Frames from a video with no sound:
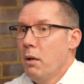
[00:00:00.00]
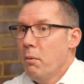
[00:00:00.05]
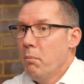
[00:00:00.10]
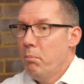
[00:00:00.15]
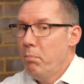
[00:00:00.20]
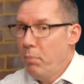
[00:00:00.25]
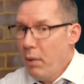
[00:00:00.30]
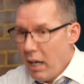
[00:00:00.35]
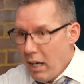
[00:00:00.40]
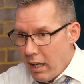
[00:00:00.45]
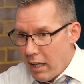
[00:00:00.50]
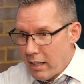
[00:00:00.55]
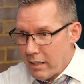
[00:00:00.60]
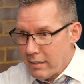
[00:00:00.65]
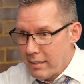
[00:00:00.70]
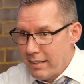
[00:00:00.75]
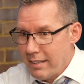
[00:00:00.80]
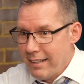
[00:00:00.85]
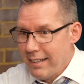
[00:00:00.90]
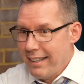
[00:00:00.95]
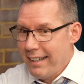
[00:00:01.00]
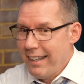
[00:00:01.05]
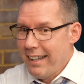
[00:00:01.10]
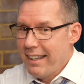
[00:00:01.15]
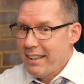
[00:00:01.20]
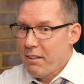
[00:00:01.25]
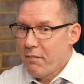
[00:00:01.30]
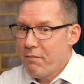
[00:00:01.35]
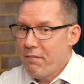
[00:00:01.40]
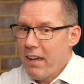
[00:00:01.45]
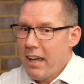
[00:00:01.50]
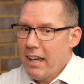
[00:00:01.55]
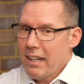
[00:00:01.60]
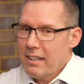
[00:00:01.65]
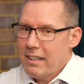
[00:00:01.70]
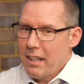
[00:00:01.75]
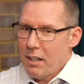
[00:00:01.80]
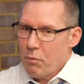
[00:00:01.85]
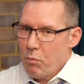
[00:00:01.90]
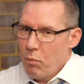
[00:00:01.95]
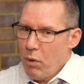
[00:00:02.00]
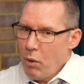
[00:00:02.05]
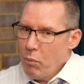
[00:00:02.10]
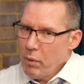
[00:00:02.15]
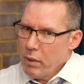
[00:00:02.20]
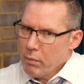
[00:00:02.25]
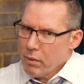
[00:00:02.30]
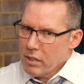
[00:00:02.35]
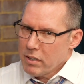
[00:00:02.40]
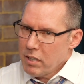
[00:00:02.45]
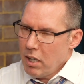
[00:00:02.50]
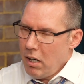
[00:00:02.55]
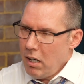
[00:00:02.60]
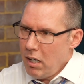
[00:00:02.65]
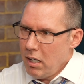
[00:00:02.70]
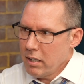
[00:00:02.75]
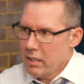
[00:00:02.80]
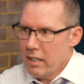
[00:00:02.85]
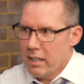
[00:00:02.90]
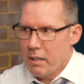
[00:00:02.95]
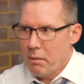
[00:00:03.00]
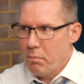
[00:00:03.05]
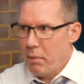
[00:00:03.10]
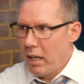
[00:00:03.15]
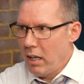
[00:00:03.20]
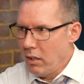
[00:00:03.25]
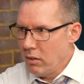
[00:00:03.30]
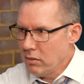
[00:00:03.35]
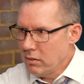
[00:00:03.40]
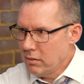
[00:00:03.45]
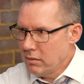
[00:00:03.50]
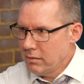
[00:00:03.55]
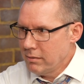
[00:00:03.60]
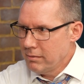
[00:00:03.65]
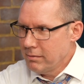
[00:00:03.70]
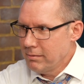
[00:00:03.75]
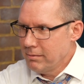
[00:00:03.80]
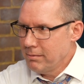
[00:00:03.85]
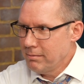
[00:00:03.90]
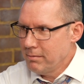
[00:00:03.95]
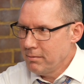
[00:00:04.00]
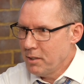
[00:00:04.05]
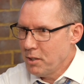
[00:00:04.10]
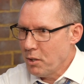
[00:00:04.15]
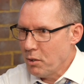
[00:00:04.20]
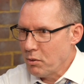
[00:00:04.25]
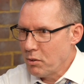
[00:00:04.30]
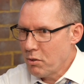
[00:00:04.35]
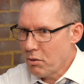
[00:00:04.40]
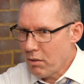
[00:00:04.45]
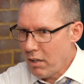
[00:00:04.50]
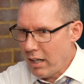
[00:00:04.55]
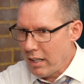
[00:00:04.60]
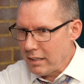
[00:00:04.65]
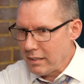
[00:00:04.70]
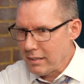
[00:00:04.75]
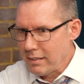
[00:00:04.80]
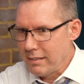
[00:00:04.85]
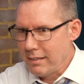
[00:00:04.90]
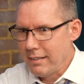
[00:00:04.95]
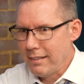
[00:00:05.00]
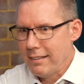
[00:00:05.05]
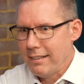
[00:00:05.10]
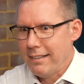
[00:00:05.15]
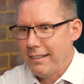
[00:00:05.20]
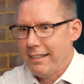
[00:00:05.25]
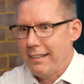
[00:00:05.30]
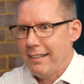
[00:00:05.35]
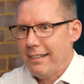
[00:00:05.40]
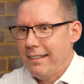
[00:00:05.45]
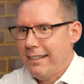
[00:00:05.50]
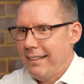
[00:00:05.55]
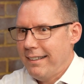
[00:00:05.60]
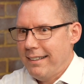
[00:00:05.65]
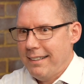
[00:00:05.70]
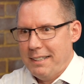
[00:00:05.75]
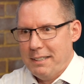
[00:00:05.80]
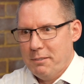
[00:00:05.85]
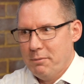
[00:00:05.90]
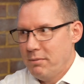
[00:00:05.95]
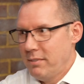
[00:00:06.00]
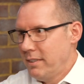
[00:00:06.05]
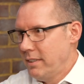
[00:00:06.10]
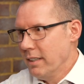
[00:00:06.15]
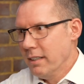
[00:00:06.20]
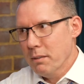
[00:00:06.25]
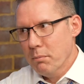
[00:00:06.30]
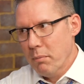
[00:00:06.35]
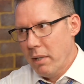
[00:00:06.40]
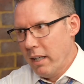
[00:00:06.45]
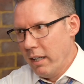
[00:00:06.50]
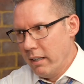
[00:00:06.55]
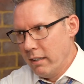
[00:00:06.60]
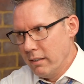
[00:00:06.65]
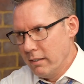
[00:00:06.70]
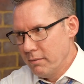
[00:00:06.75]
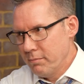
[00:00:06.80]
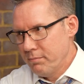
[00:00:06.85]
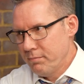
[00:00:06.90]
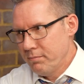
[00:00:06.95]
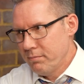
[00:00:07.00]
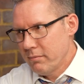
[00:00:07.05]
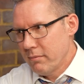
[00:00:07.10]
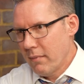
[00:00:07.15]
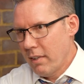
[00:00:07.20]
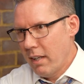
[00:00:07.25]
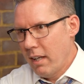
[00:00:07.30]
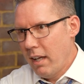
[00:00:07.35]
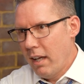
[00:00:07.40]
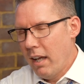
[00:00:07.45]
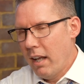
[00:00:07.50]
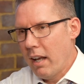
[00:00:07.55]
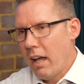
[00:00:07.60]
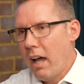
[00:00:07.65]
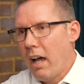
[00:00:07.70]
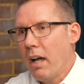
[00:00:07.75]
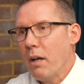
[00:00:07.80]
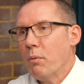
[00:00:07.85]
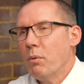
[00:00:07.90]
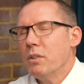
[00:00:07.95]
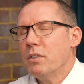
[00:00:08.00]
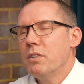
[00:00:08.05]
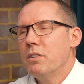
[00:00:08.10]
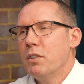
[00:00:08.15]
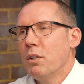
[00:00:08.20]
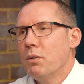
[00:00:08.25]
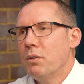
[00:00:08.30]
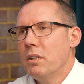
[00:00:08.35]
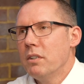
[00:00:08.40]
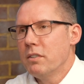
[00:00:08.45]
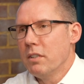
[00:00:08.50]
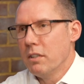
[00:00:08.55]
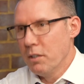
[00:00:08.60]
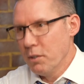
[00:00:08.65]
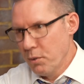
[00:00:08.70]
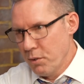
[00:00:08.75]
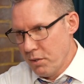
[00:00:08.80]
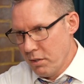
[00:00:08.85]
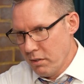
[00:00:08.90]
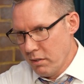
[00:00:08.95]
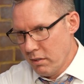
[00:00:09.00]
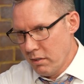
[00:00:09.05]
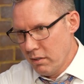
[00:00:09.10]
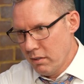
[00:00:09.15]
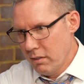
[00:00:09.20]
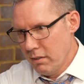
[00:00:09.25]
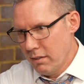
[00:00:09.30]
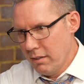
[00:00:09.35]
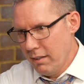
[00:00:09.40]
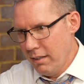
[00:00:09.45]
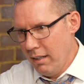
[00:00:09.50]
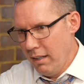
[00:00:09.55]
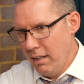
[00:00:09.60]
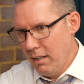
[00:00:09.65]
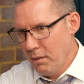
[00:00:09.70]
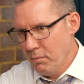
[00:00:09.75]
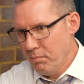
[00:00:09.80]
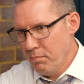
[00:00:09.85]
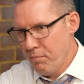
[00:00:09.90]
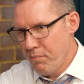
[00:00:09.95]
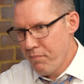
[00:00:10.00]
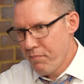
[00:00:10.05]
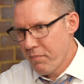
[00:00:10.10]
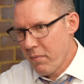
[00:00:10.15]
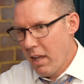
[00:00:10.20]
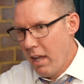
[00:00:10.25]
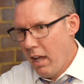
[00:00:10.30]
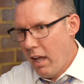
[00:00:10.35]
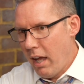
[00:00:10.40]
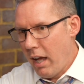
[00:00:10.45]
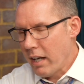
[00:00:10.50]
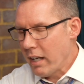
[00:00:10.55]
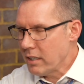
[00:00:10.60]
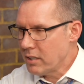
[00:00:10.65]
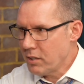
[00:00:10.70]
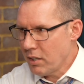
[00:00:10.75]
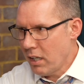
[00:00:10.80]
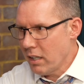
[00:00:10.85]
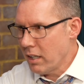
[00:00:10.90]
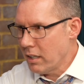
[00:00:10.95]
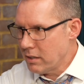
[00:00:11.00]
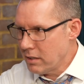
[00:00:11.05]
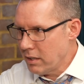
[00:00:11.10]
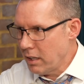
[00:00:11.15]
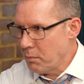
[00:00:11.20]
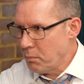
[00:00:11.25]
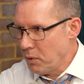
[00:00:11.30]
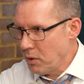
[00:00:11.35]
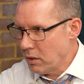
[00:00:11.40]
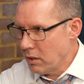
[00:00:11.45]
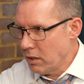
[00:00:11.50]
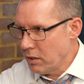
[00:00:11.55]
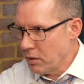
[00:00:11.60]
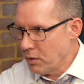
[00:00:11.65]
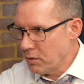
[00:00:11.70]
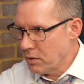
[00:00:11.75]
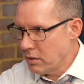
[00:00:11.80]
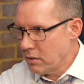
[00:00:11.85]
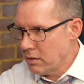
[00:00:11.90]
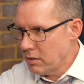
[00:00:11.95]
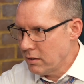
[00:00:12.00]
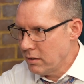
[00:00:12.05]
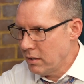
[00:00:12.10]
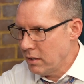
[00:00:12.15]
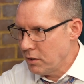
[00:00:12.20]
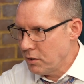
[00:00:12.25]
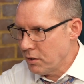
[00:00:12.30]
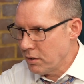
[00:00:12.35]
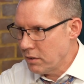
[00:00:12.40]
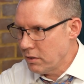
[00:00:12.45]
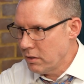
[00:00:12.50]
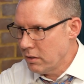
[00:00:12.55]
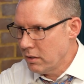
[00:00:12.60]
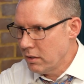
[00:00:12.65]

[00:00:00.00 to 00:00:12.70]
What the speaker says: But the fact that what we were talking about, Christ, didn't matter. And I was so disillusioned. And I saw that same look on those teachers. Wow.